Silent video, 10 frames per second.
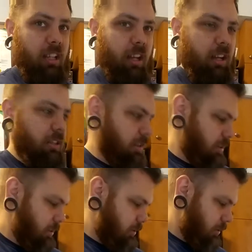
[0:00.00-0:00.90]

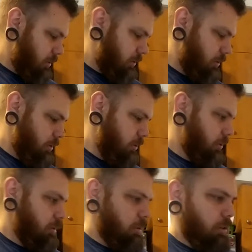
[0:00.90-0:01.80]
Tight.
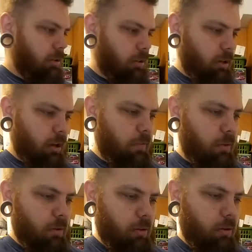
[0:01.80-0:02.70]
I got a
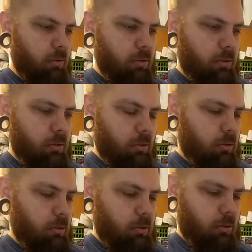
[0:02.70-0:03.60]
few of those.
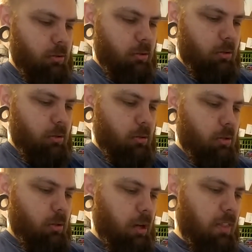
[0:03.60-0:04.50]

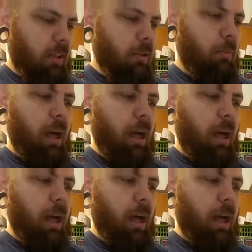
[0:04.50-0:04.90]
I think the